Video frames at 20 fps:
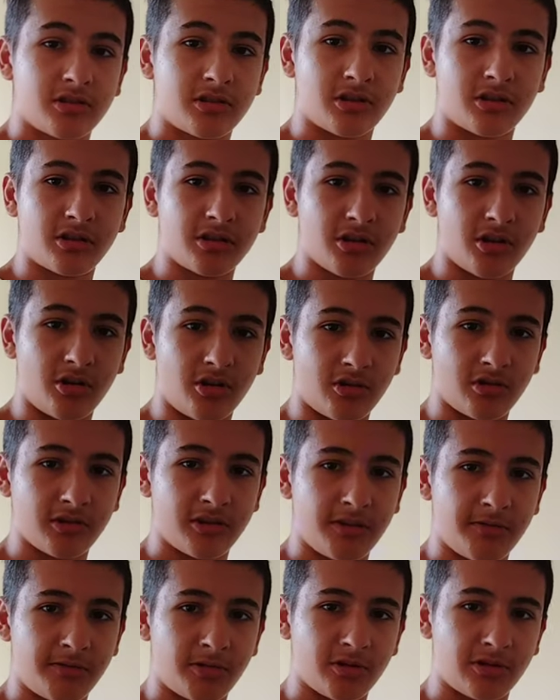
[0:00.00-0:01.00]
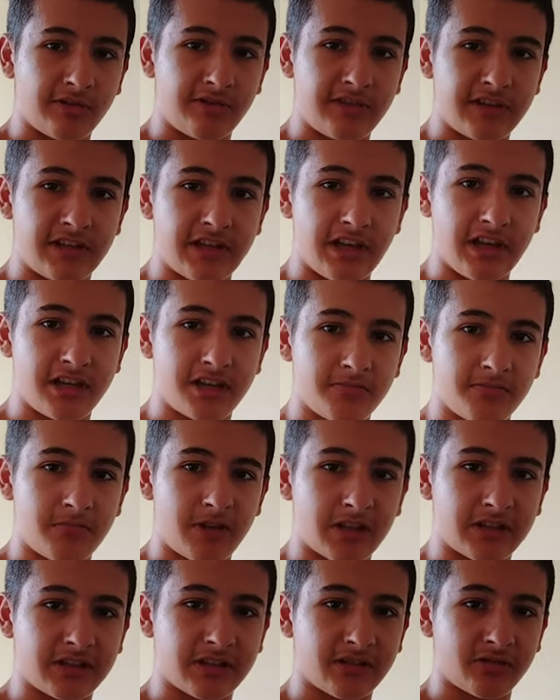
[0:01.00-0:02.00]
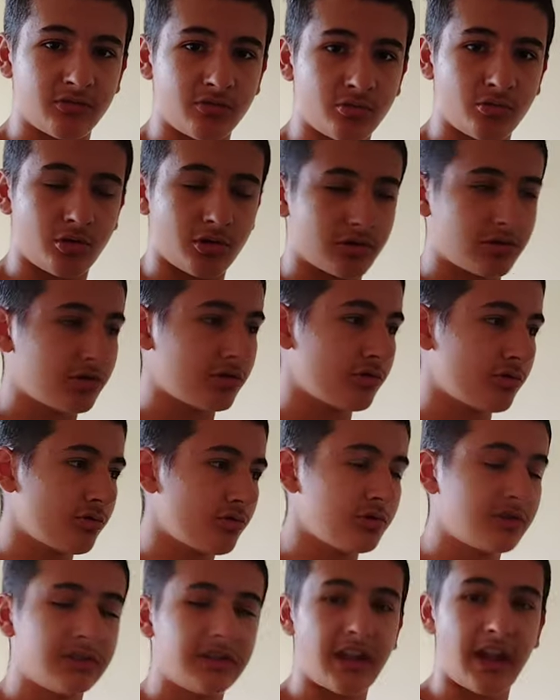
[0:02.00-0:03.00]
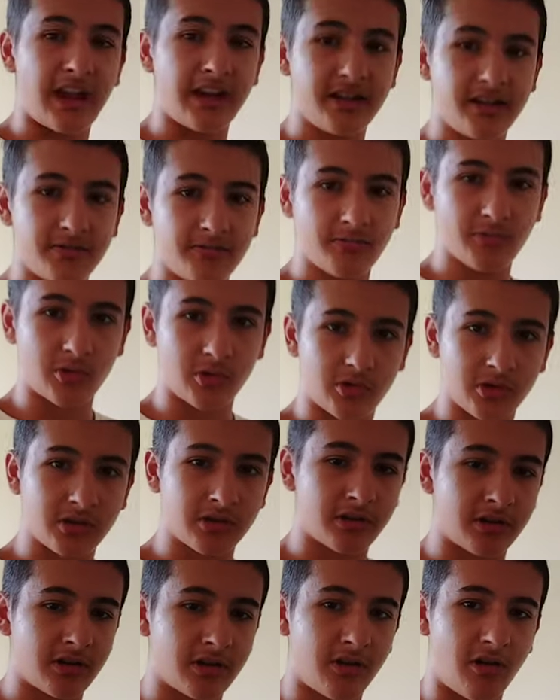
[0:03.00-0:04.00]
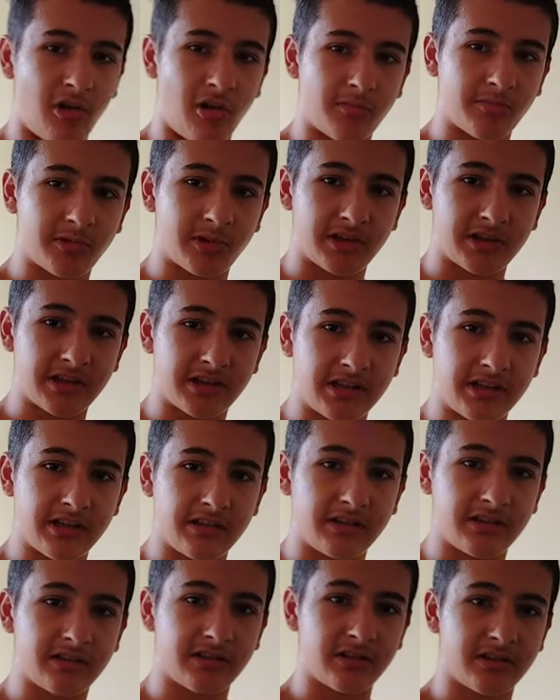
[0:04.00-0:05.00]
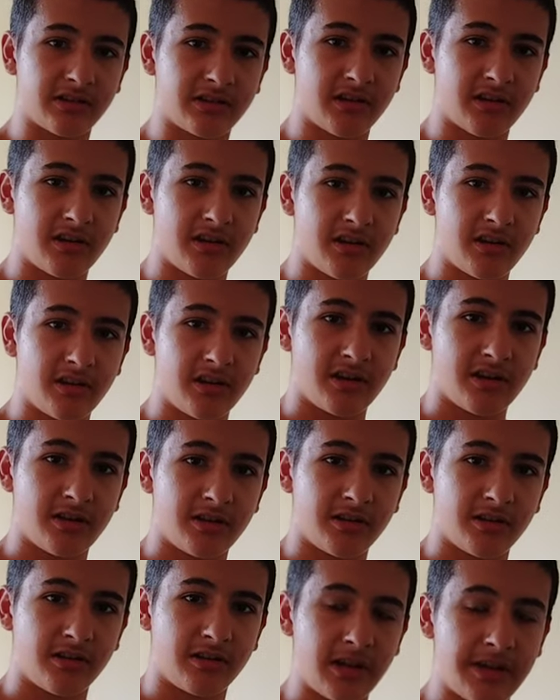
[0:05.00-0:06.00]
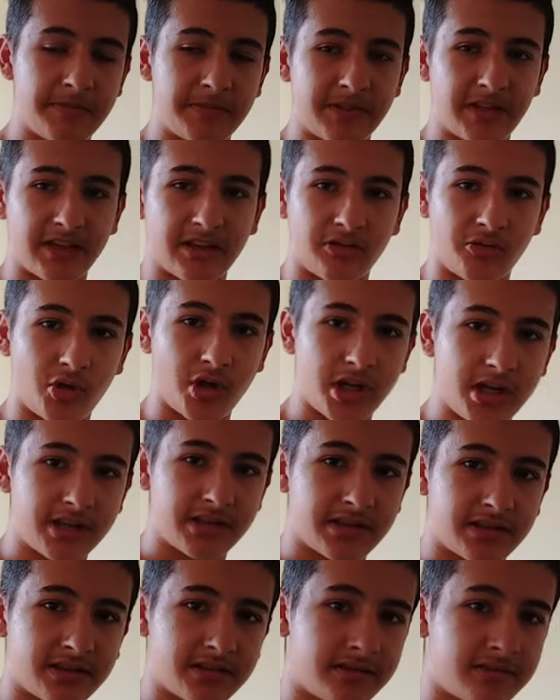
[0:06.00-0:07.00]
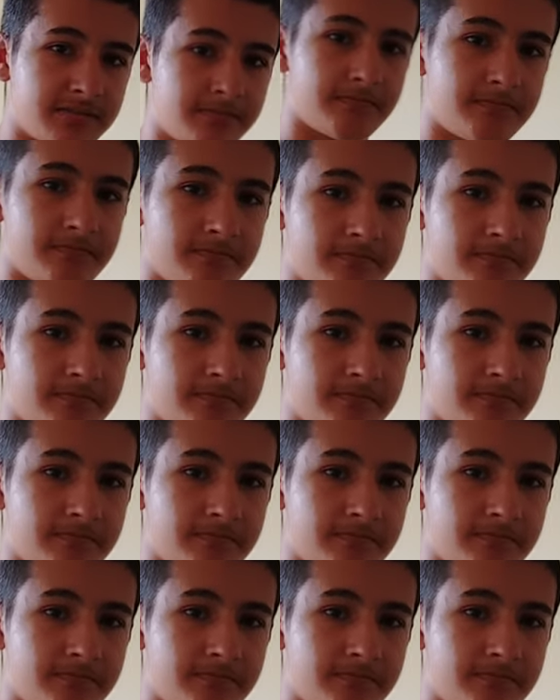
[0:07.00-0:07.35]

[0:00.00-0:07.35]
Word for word: turn on the notification button to not lose any more arm wrestling tips and tricks